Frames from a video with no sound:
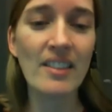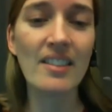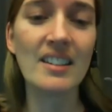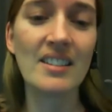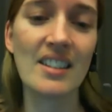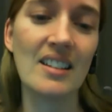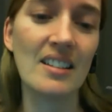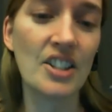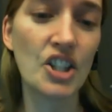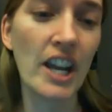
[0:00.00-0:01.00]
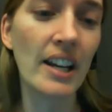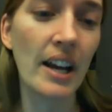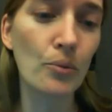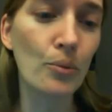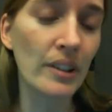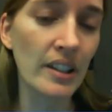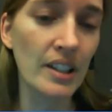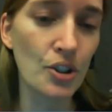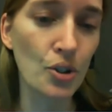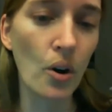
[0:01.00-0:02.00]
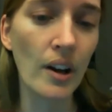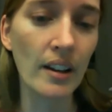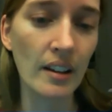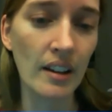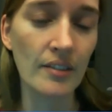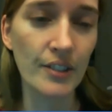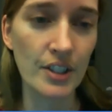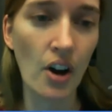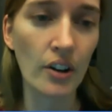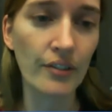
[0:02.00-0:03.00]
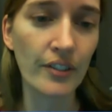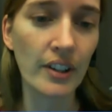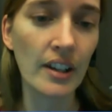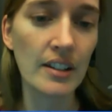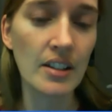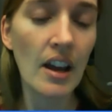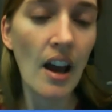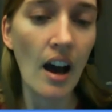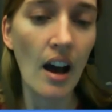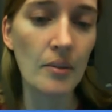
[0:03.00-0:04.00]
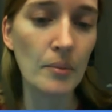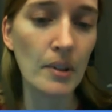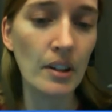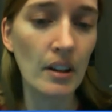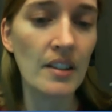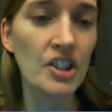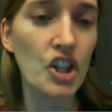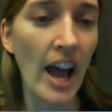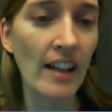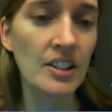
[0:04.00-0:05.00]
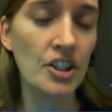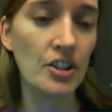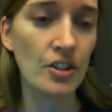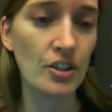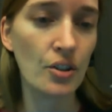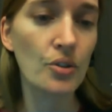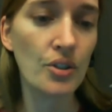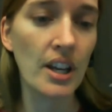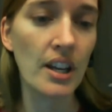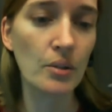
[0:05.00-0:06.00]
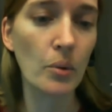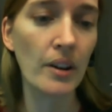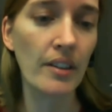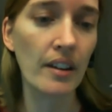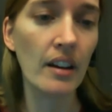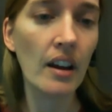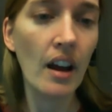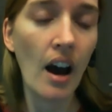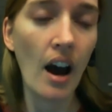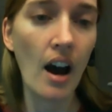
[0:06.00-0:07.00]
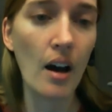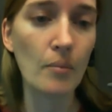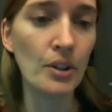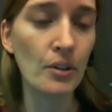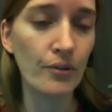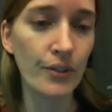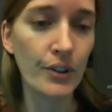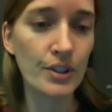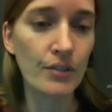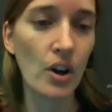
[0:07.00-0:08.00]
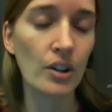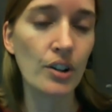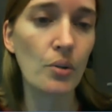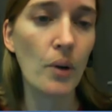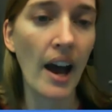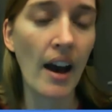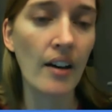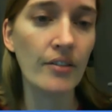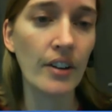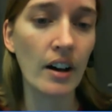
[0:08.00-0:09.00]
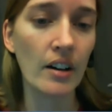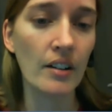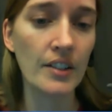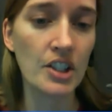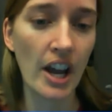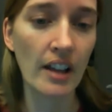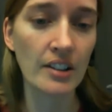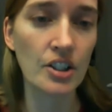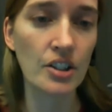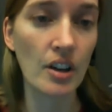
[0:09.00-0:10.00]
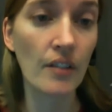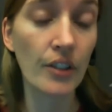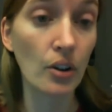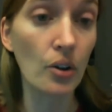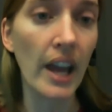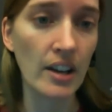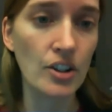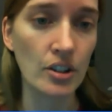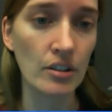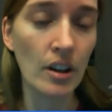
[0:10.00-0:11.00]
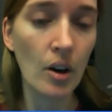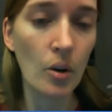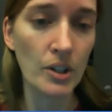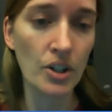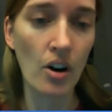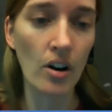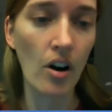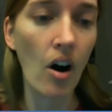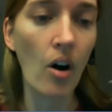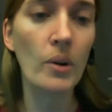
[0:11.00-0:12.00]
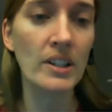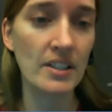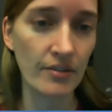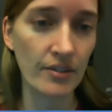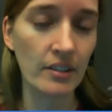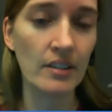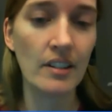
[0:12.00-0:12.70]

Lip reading: the things that Jay and I really enjoy in photography is the challenges associated with it. You know, first of all, you have the challenges of the location, which are always different